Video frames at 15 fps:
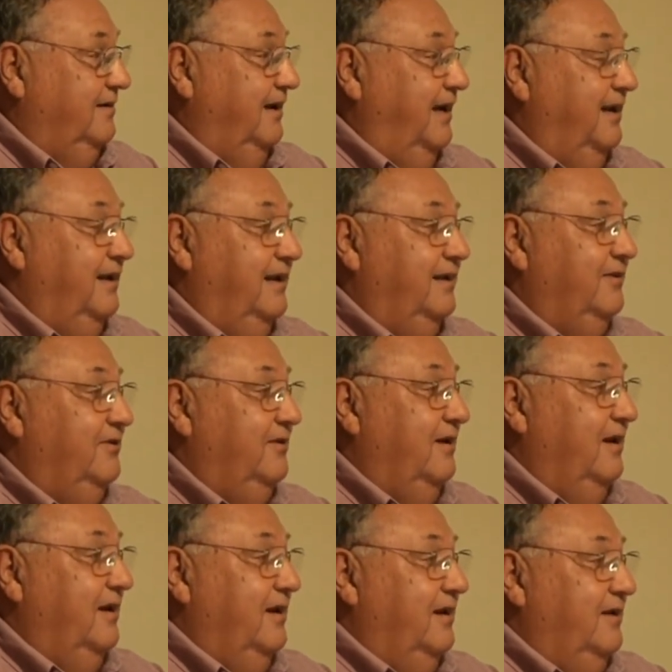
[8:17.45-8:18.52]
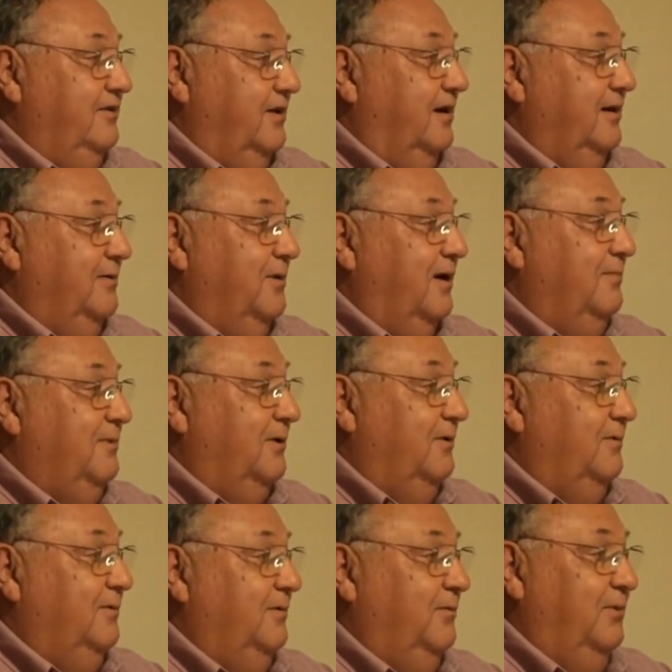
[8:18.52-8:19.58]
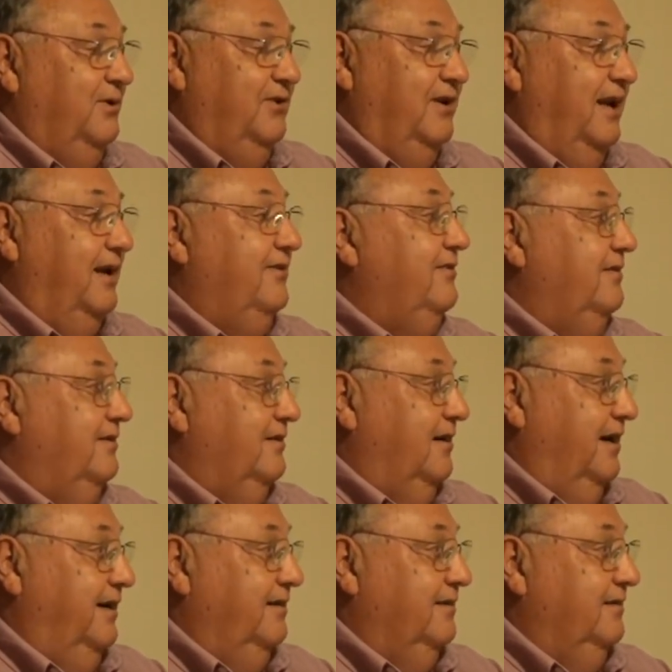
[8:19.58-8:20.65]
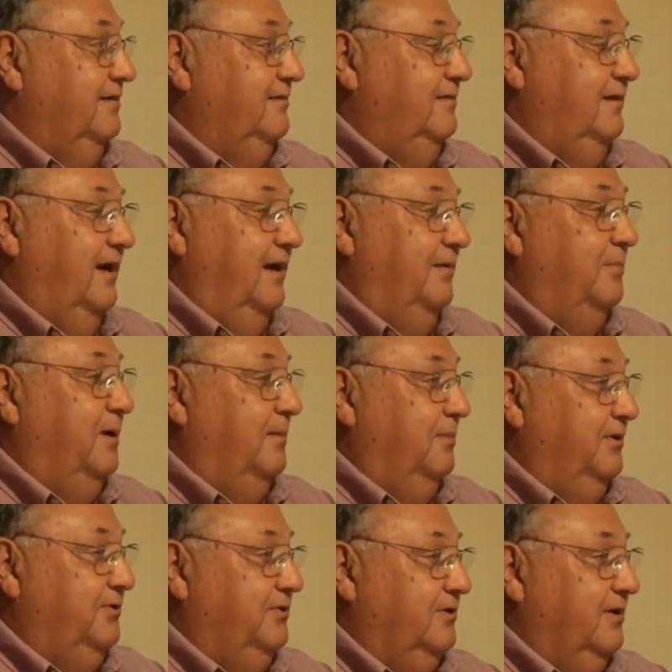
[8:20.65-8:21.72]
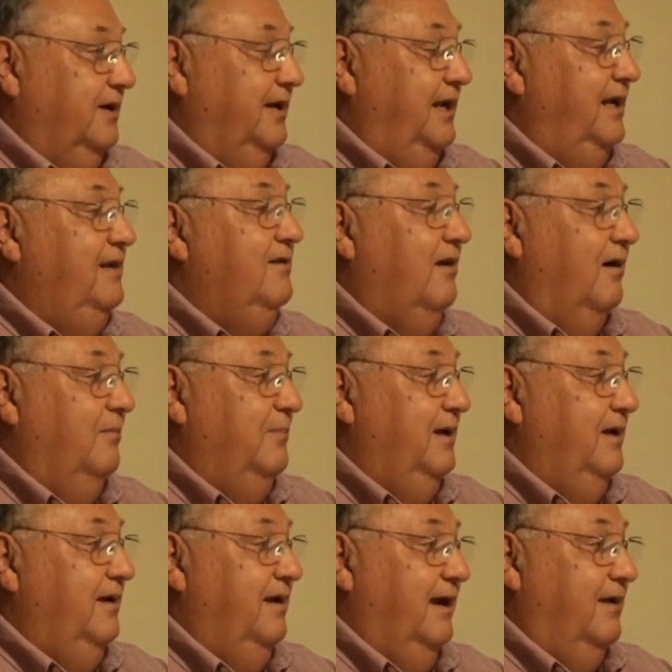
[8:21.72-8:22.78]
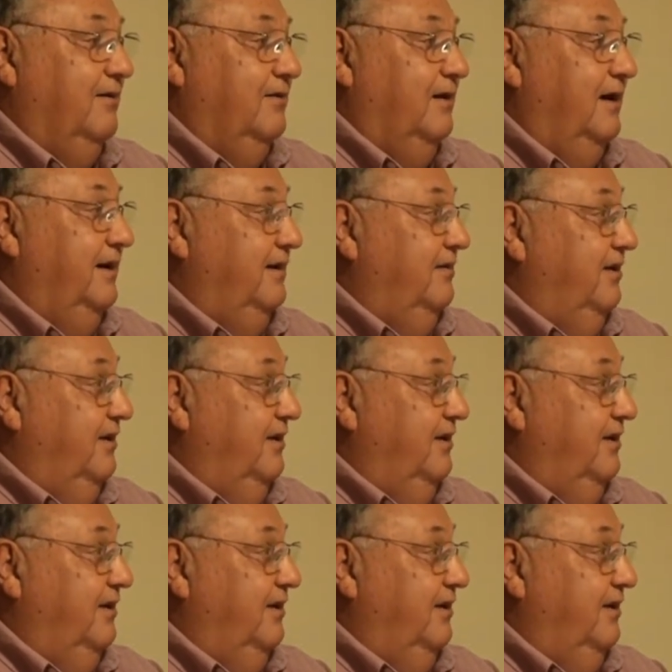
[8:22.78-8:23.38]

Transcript: and then Charlie Wallmo was an excellent writer and publisher, and he taught me how to write